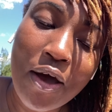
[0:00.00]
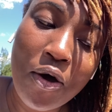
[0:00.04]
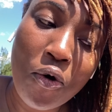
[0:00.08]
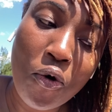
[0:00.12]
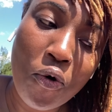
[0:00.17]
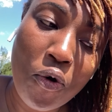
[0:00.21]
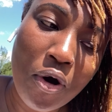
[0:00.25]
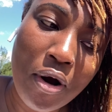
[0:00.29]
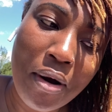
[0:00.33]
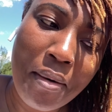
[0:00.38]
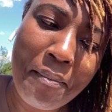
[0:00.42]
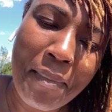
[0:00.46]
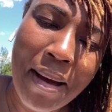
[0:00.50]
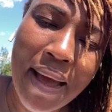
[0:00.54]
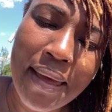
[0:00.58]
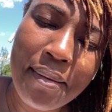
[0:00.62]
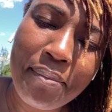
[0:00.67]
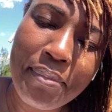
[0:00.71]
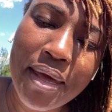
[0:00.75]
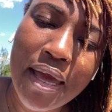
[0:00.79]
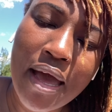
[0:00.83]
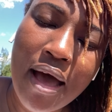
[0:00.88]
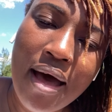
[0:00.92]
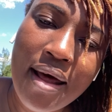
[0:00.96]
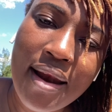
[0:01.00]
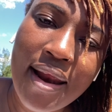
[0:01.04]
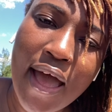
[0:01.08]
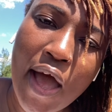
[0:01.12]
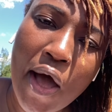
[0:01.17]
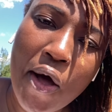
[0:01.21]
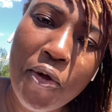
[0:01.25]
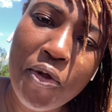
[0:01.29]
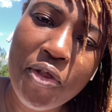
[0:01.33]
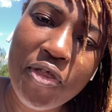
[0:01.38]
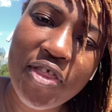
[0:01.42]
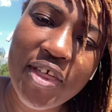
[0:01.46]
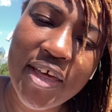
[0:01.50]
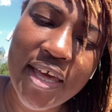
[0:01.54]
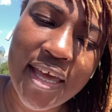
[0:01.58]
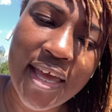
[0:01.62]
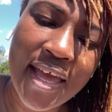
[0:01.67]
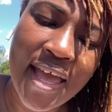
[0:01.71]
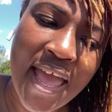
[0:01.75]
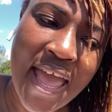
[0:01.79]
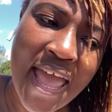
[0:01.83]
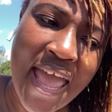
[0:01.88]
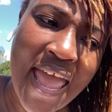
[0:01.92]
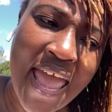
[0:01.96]
or might be unhealthy
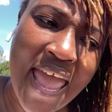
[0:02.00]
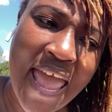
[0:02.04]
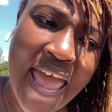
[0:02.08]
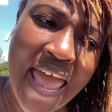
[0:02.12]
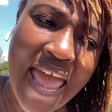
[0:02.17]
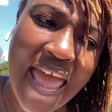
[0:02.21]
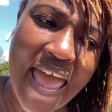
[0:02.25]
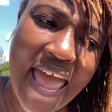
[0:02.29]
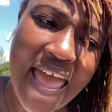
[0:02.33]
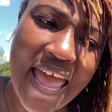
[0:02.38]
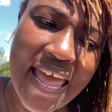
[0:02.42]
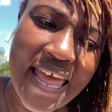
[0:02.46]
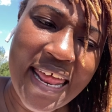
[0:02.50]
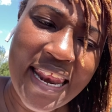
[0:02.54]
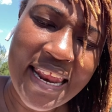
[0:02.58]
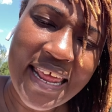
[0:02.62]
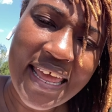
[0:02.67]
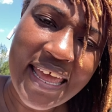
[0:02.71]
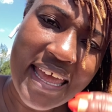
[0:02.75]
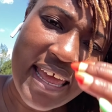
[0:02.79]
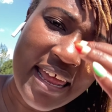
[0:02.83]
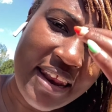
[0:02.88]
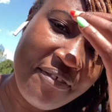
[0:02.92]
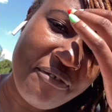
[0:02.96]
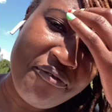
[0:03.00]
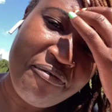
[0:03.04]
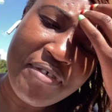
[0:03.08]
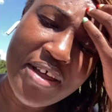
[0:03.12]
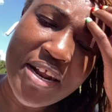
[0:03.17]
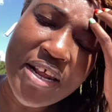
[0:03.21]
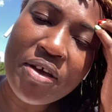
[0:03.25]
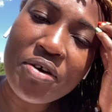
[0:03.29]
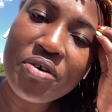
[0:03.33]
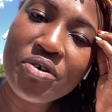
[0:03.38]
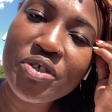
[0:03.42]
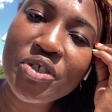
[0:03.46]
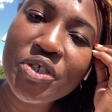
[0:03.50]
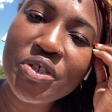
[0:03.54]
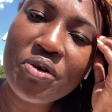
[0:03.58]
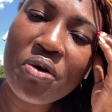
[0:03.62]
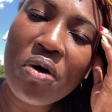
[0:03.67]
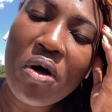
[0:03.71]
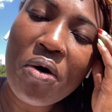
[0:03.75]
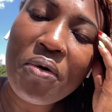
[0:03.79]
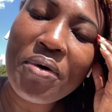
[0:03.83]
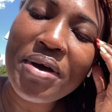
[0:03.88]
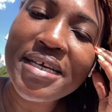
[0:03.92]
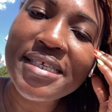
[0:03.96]
and in videos you
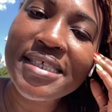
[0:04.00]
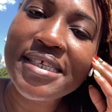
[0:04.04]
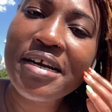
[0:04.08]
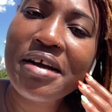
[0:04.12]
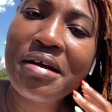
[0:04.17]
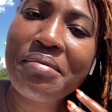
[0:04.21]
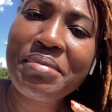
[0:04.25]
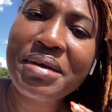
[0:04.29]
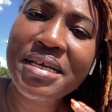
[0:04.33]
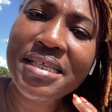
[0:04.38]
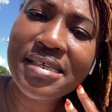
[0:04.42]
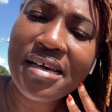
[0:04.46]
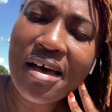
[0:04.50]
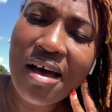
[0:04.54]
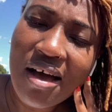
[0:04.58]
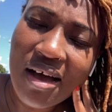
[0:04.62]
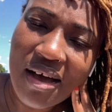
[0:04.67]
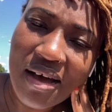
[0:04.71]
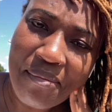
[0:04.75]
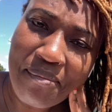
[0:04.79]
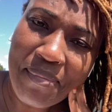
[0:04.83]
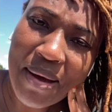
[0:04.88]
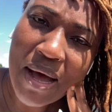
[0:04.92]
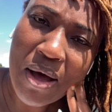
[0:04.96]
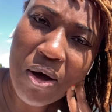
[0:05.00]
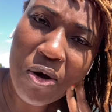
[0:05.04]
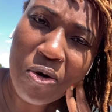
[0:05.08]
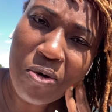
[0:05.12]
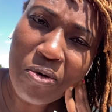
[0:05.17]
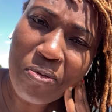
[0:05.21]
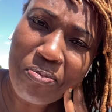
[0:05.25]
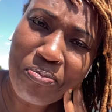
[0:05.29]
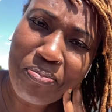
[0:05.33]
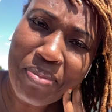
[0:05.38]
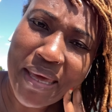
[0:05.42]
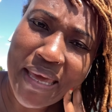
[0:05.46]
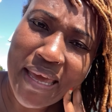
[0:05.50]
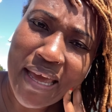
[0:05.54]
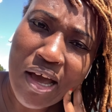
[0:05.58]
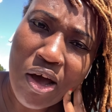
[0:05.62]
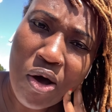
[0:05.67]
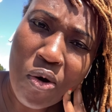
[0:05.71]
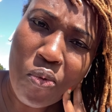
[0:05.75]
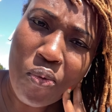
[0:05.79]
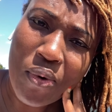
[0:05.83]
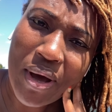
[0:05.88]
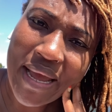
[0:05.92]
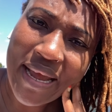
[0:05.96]
always hear me talk about being
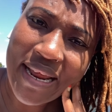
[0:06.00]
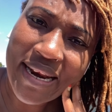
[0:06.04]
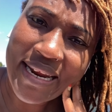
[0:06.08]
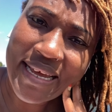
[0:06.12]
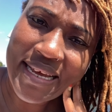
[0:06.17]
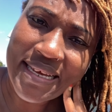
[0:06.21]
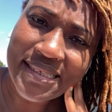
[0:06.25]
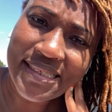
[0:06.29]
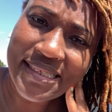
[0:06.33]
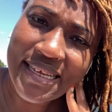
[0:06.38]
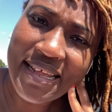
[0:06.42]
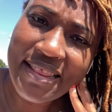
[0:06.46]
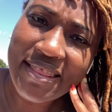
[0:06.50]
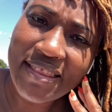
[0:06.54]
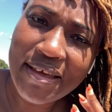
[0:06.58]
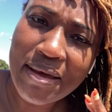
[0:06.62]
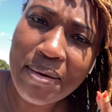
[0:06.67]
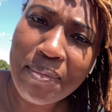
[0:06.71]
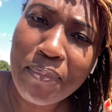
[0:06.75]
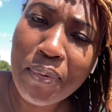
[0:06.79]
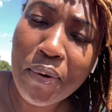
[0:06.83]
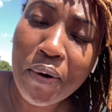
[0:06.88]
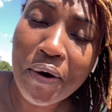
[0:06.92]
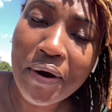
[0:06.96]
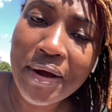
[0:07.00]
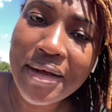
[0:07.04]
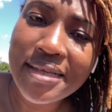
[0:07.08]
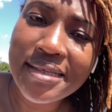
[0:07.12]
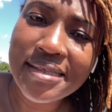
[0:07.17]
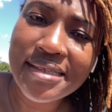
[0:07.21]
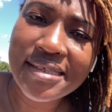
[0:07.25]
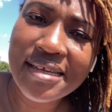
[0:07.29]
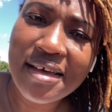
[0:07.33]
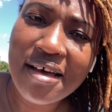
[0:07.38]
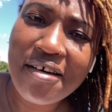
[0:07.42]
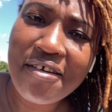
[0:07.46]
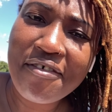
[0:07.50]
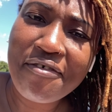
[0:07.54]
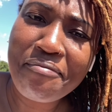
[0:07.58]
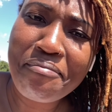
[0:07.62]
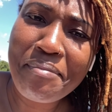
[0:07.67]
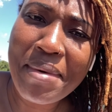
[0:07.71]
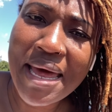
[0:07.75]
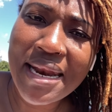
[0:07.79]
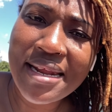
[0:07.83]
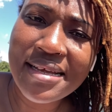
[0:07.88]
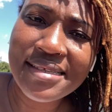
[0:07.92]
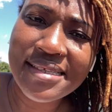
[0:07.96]
a witness and the importance of
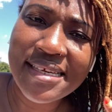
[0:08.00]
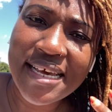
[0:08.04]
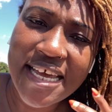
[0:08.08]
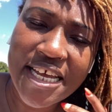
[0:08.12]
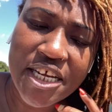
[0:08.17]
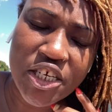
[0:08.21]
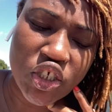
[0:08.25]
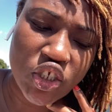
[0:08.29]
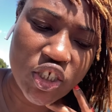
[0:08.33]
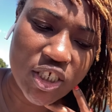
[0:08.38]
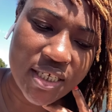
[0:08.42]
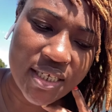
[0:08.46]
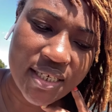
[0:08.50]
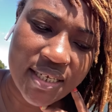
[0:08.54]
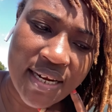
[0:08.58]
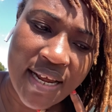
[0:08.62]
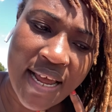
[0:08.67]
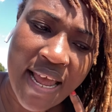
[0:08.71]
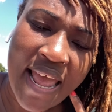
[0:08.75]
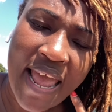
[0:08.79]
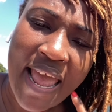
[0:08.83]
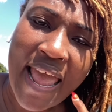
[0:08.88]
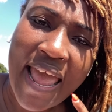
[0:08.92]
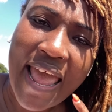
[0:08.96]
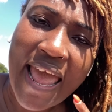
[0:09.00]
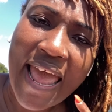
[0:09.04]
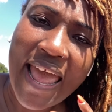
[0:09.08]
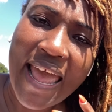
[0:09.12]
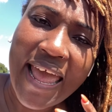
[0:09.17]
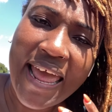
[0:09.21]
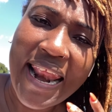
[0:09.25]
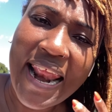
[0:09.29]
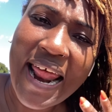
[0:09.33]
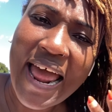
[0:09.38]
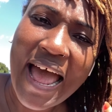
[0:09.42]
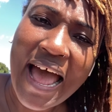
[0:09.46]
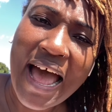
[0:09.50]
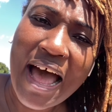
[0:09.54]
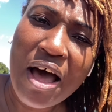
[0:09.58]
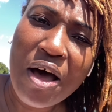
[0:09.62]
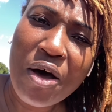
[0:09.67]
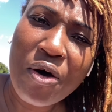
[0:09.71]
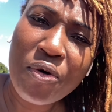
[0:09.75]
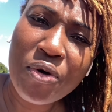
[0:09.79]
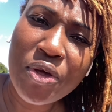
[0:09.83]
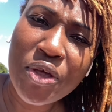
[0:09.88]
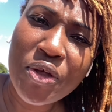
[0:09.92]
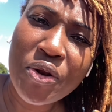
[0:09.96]
meditation and
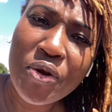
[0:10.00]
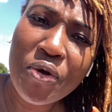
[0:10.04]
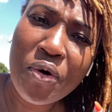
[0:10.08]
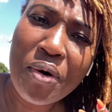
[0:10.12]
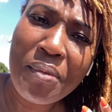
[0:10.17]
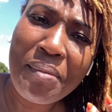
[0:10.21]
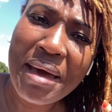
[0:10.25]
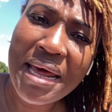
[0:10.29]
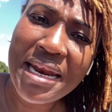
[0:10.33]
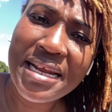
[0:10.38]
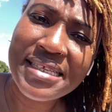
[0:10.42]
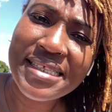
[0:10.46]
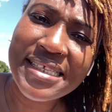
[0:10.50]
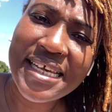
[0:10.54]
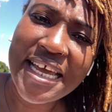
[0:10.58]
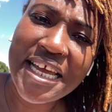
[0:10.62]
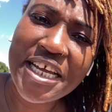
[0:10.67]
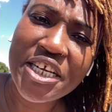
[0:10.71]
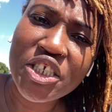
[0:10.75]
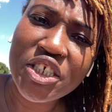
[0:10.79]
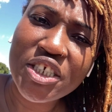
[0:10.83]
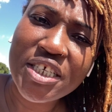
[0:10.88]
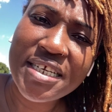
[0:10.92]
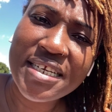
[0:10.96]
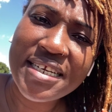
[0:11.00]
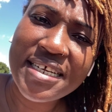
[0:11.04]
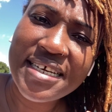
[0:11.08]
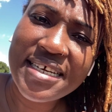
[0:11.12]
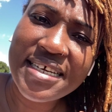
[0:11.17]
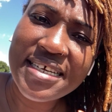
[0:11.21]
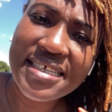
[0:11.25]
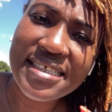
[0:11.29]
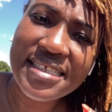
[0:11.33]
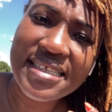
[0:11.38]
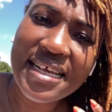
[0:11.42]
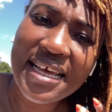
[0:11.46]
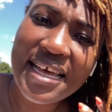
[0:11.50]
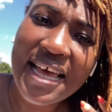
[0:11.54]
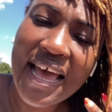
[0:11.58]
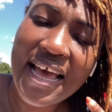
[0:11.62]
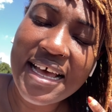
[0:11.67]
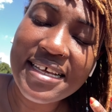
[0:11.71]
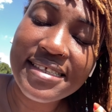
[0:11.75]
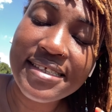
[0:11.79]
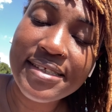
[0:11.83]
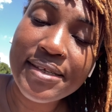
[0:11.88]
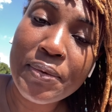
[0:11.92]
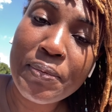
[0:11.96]
how you know a meditation is
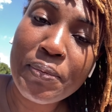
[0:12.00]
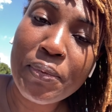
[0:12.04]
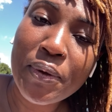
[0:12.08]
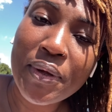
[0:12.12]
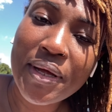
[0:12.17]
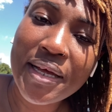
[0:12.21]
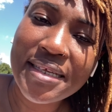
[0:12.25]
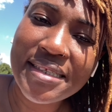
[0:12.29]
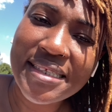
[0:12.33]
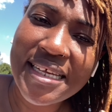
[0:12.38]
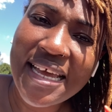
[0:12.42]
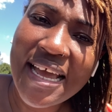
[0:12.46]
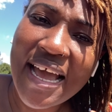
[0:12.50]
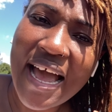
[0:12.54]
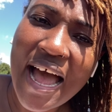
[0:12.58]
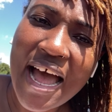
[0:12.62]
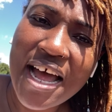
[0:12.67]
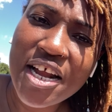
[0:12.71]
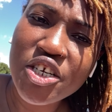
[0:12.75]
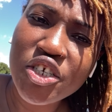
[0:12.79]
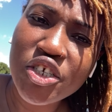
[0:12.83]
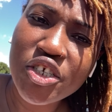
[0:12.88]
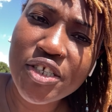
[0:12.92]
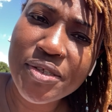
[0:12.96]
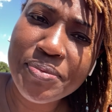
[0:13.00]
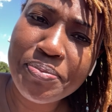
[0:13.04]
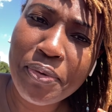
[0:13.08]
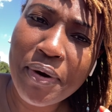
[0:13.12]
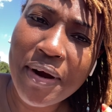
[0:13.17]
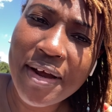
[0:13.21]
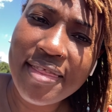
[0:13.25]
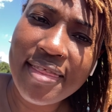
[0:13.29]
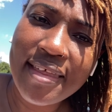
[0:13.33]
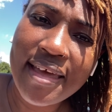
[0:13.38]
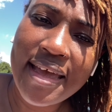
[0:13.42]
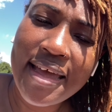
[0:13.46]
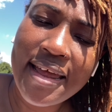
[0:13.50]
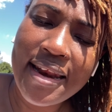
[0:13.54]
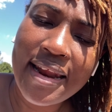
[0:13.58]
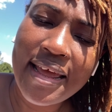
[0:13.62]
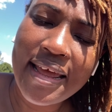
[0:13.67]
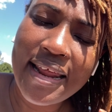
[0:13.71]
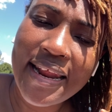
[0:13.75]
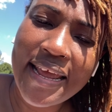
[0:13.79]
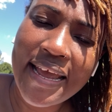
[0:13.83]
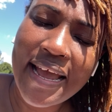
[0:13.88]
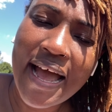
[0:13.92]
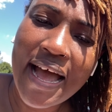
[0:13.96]
as simple as a conscious breath in
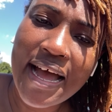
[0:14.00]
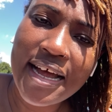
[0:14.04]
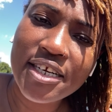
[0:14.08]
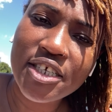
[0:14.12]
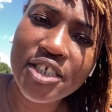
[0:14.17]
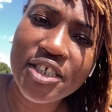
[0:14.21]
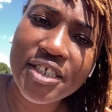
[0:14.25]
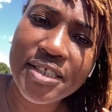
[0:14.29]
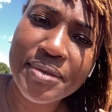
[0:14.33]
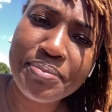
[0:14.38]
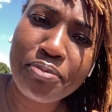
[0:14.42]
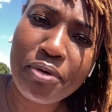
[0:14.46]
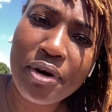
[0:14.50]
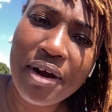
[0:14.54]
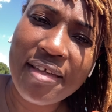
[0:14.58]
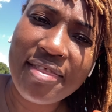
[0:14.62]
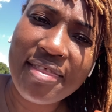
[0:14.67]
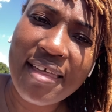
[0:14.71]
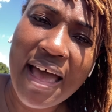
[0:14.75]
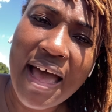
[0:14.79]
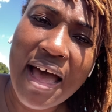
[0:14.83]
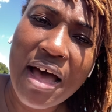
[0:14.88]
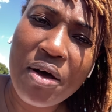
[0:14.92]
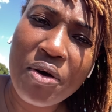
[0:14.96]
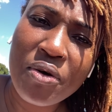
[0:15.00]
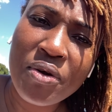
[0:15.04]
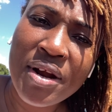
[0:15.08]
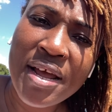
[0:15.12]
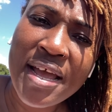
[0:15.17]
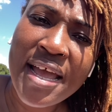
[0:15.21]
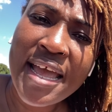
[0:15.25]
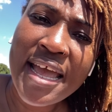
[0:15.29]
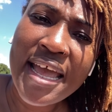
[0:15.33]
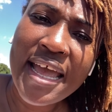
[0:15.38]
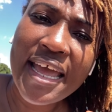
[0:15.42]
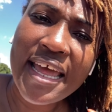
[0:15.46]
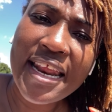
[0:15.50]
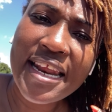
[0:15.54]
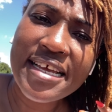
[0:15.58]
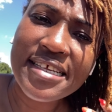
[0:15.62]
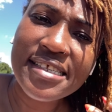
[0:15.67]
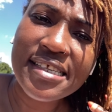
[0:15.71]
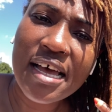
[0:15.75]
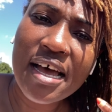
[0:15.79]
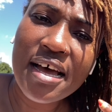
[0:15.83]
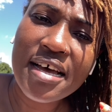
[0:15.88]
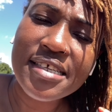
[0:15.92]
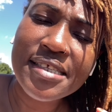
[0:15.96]
and a conscious breath out it
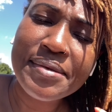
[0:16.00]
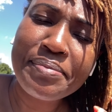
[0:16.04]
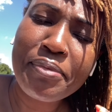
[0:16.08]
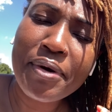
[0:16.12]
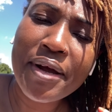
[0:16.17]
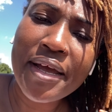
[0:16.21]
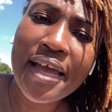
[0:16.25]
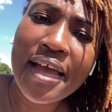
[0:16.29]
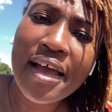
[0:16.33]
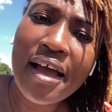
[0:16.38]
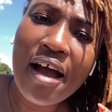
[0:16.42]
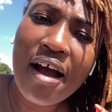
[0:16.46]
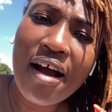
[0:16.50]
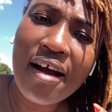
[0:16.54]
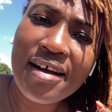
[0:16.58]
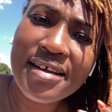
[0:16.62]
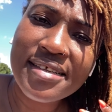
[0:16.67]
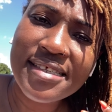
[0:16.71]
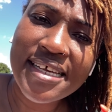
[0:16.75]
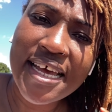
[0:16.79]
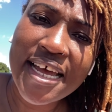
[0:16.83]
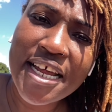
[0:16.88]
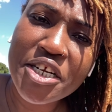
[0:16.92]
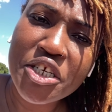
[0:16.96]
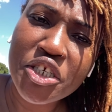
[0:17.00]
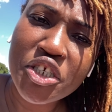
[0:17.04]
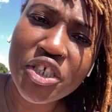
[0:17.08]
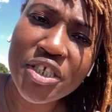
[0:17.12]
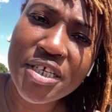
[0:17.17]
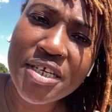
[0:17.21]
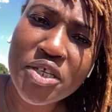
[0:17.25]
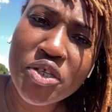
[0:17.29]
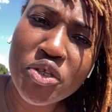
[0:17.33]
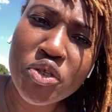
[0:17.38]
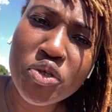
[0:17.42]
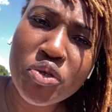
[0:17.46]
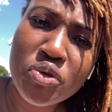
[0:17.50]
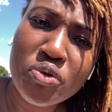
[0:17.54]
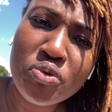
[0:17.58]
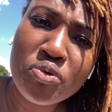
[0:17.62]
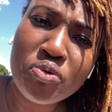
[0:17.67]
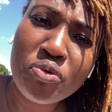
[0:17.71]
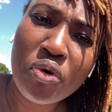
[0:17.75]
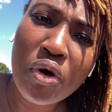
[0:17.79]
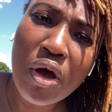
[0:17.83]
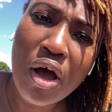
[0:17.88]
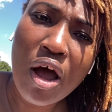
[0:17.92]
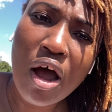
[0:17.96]
is us bringing our attention
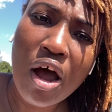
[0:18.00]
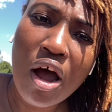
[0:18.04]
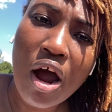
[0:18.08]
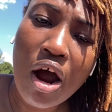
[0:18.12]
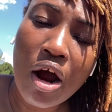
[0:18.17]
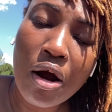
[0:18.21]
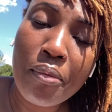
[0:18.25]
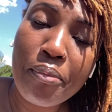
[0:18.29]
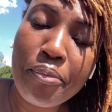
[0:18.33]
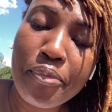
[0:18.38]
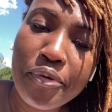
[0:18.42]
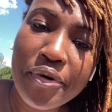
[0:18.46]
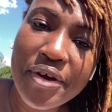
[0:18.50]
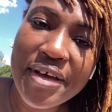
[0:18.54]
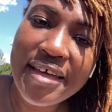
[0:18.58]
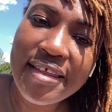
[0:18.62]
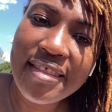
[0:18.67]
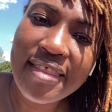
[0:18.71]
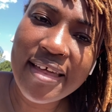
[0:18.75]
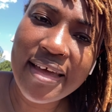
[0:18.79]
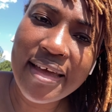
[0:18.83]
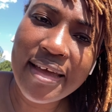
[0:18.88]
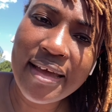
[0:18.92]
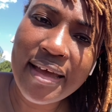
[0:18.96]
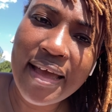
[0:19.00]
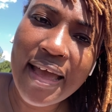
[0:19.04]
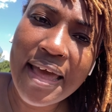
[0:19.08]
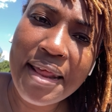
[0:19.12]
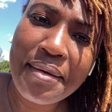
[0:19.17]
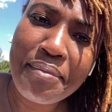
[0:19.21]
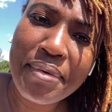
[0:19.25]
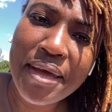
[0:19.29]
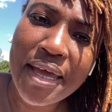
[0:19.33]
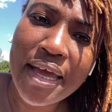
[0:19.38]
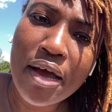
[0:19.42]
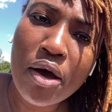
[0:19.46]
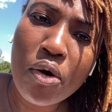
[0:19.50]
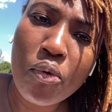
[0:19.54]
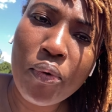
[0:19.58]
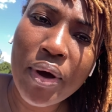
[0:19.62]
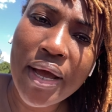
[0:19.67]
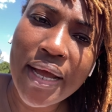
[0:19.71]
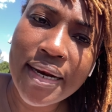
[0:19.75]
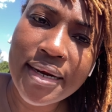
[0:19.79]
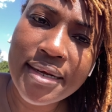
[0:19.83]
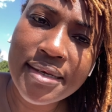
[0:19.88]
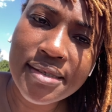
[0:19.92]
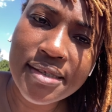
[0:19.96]
to our breathing and being a
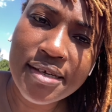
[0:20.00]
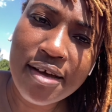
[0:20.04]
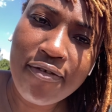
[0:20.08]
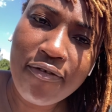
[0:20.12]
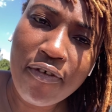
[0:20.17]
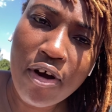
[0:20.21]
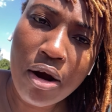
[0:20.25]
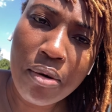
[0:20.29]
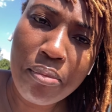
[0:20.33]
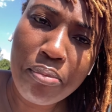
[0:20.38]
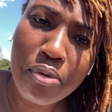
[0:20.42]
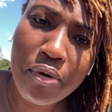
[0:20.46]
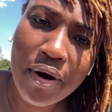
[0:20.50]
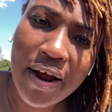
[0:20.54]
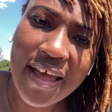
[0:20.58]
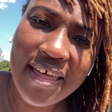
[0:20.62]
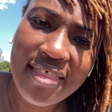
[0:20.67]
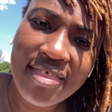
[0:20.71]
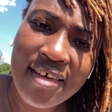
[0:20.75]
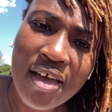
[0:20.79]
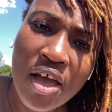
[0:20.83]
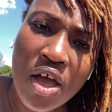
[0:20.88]
witness of our breath